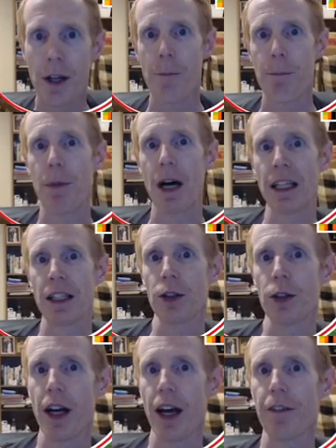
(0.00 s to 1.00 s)

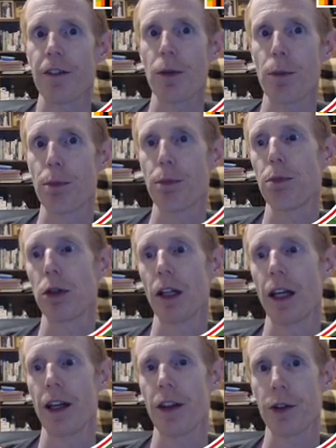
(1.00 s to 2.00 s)
Minecraft
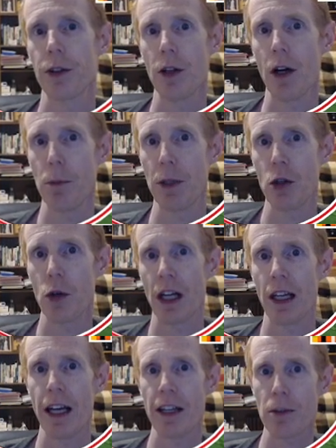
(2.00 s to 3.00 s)
playthrough. I'll be doing a
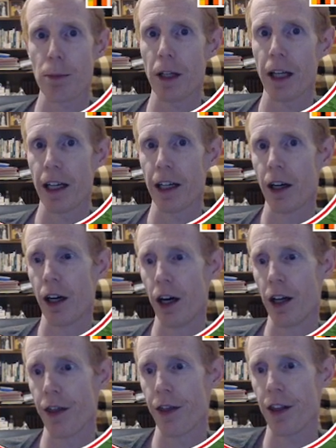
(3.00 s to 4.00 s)
Let's Play
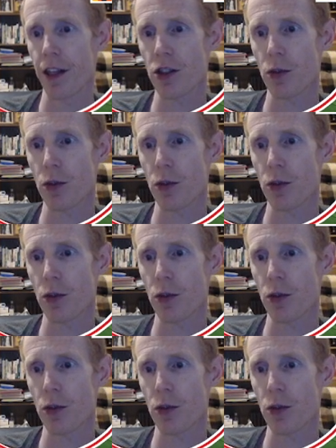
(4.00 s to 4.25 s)
on this